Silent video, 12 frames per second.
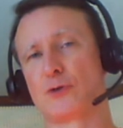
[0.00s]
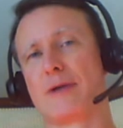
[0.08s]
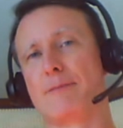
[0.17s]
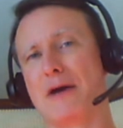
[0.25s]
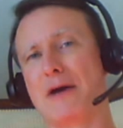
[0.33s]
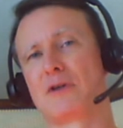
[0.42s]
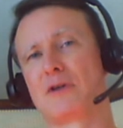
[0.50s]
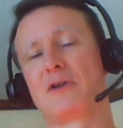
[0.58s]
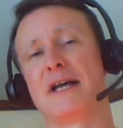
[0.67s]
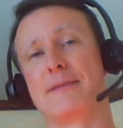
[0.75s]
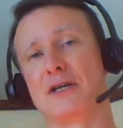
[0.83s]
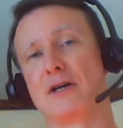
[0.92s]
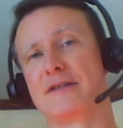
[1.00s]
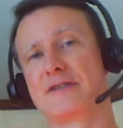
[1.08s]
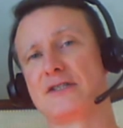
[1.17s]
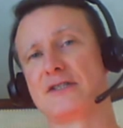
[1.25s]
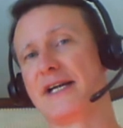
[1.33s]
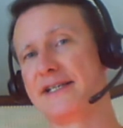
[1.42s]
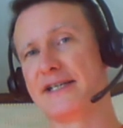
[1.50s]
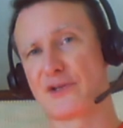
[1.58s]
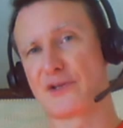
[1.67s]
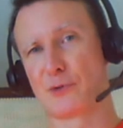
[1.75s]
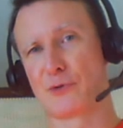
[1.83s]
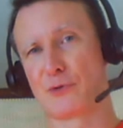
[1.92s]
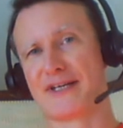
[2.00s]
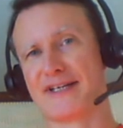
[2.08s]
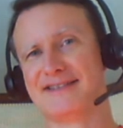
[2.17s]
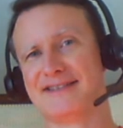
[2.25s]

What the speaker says: mountain climbing on his 98th birthday.